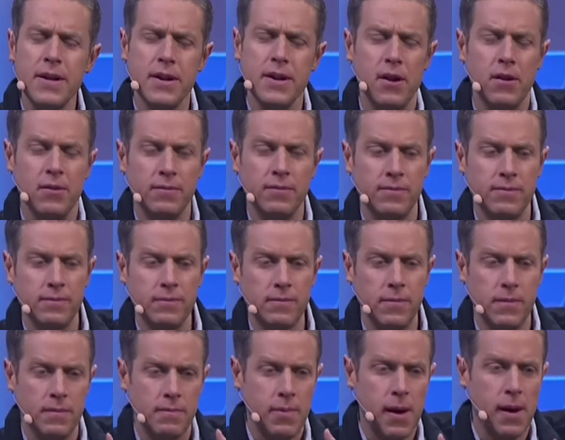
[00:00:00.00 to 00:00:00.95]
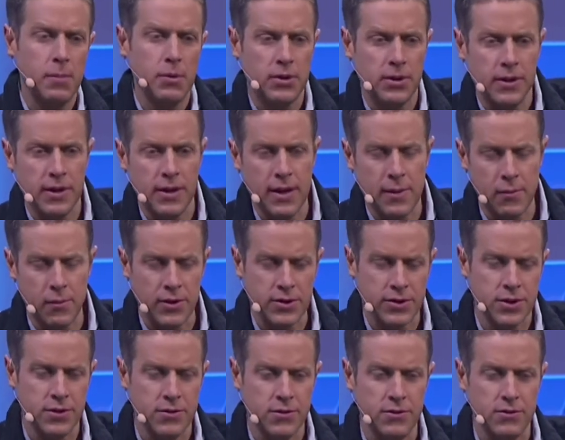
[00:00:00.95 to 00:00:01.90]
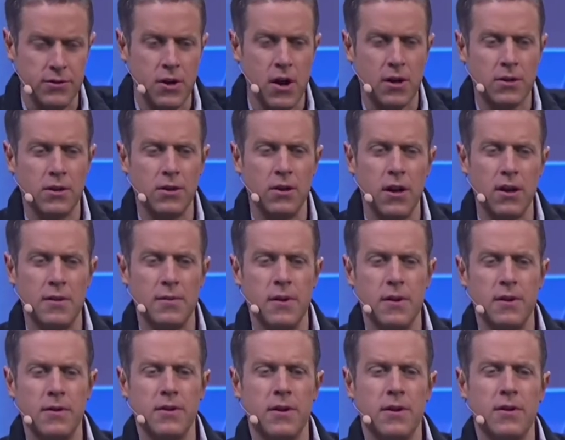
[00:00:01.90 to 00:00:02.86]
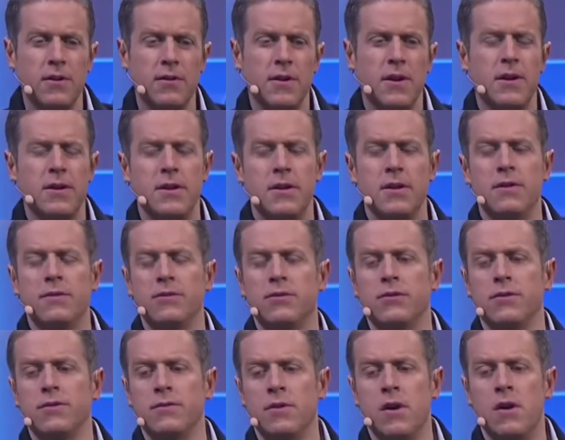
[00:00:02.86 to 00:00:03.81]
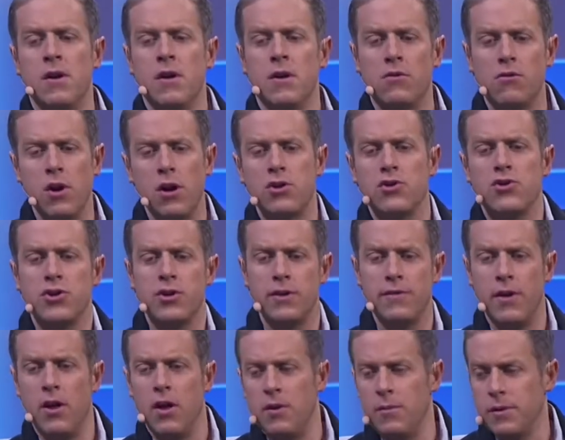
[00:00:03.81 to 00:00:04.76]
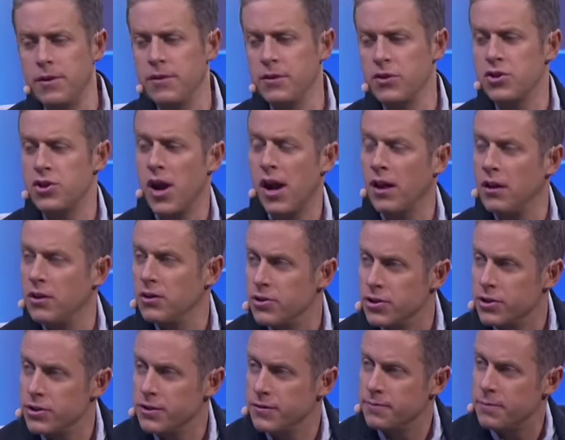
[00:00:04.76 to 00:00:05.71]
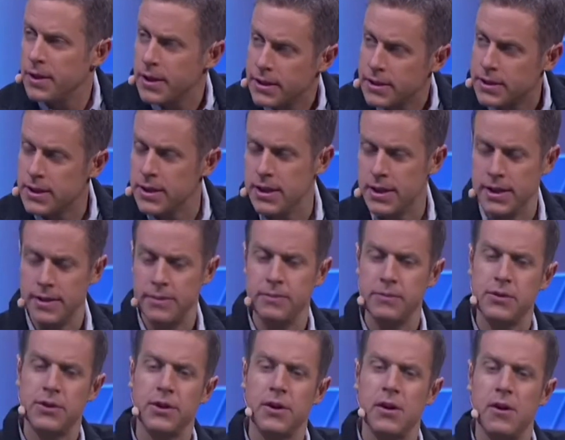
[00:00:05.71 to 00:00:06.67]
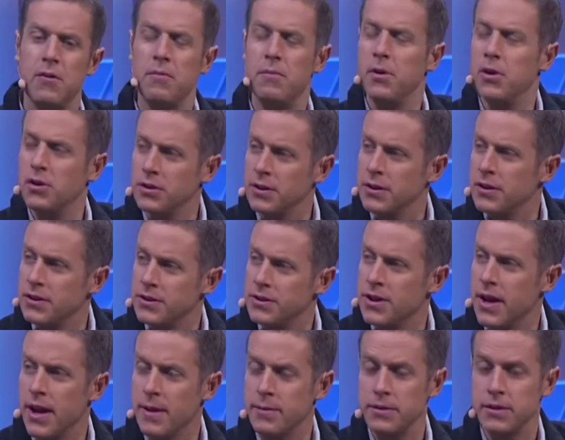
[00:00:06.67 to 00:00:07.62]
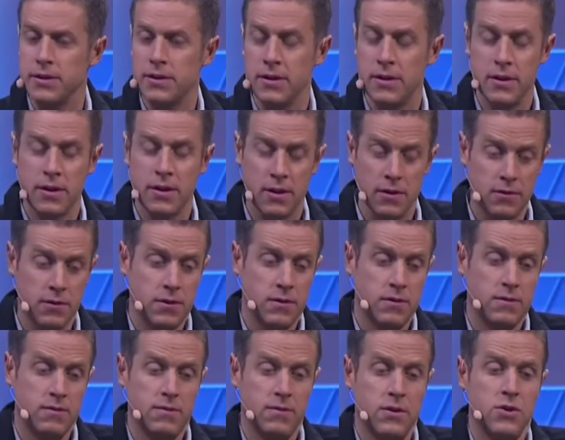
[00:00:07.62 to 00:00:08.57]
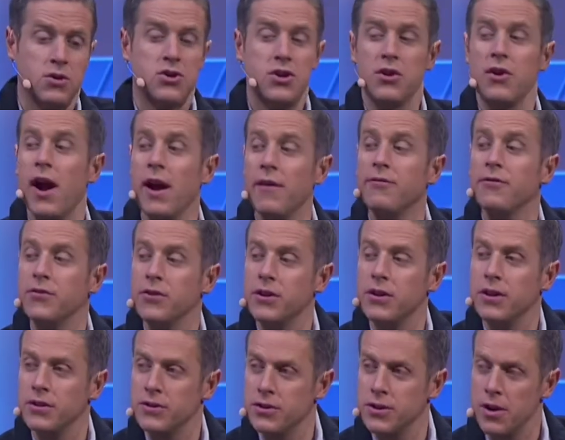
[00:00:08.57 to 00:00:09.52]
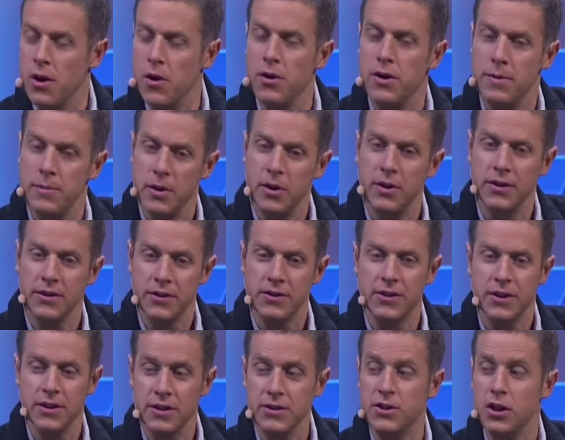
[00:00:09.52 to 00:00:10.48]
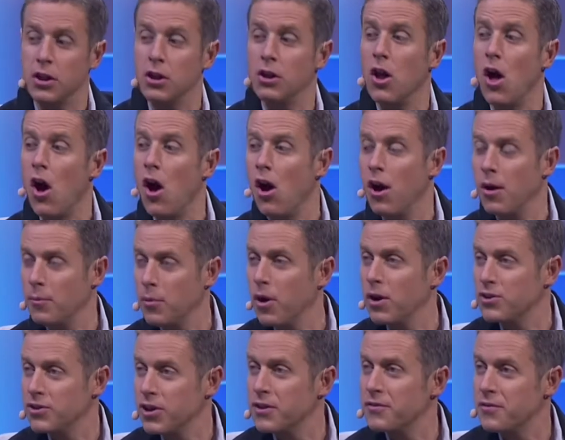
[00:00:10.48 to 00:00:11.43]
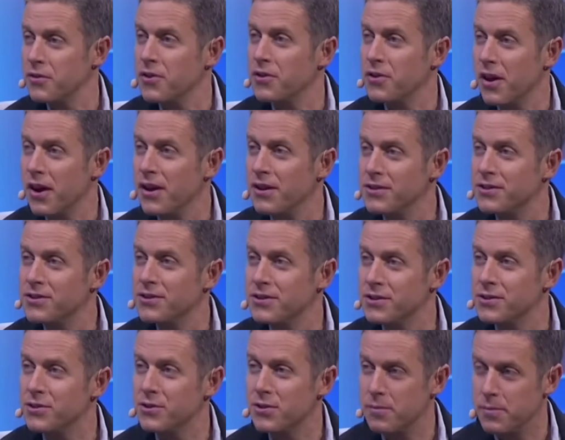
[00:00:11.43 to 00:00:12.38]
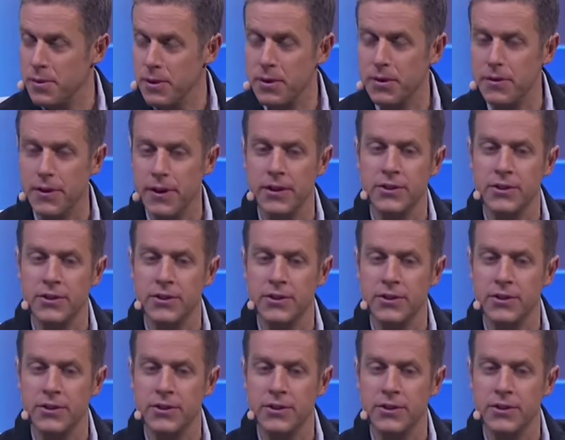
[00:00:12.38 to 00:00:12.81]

been, publicly a couple weeks ago, you talked a lot about, the idea of sort of crunch and development and the challenges of big teams, building these games and the sheer effort that needs to go into building this thing. This is a long project for you guys to sort of build